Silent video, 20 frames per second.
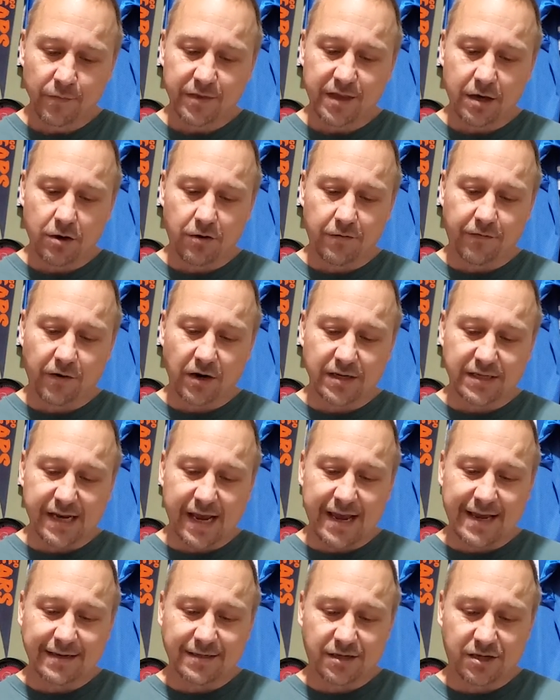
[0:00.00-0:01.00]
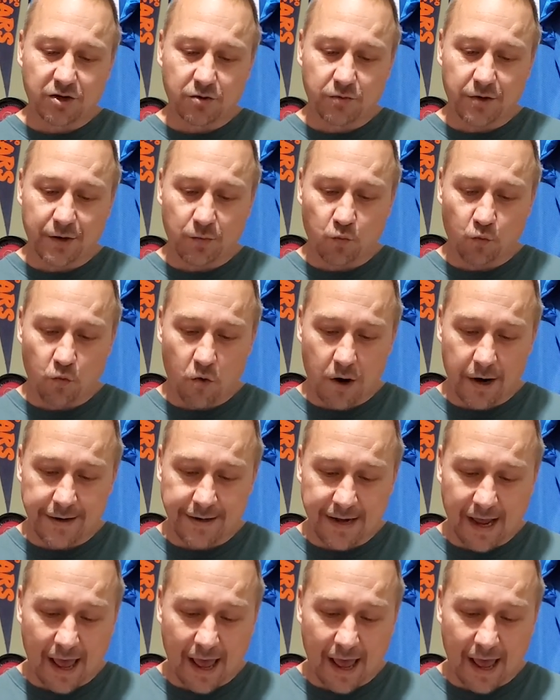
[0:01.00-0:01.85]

The over is 8-2-1